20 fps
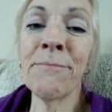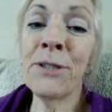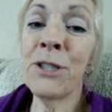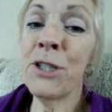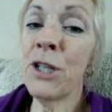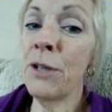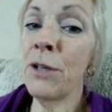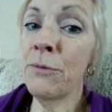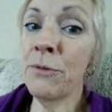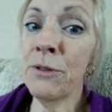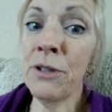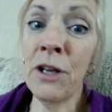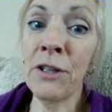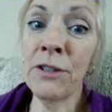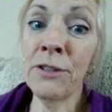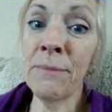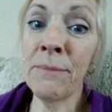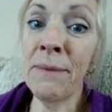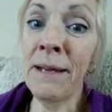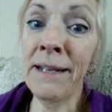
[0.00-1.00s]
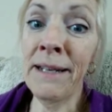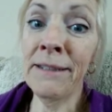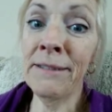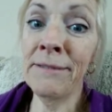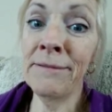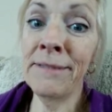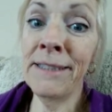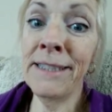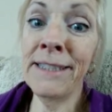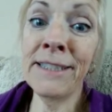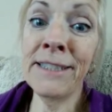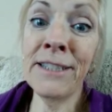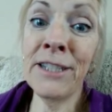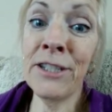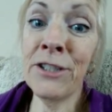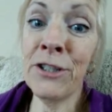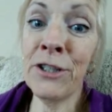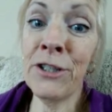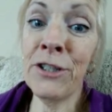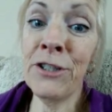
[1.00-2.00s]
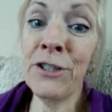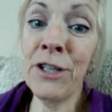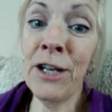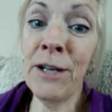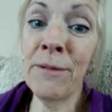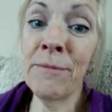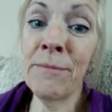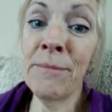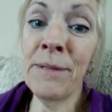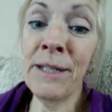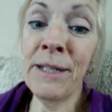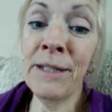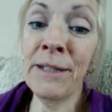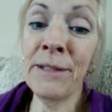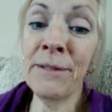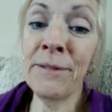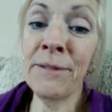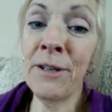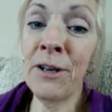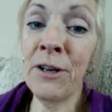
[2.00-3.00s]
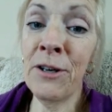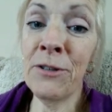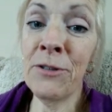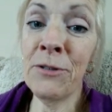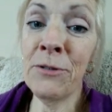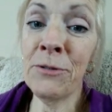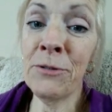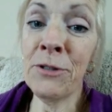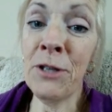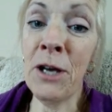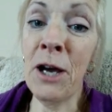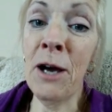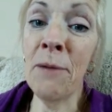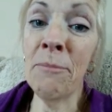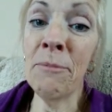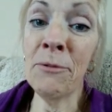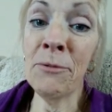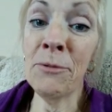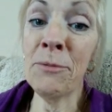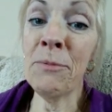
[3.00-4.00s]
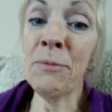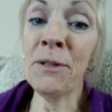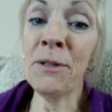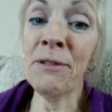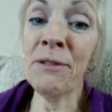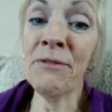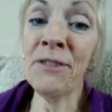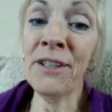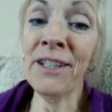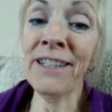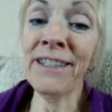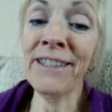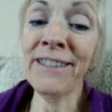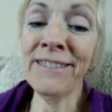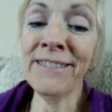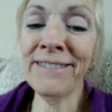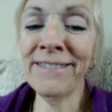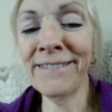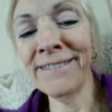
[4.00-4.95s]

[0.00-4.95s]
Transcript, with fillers: But Sean was awesome at it. He did such a good job of being the hard nosed cop. It was pretty funny.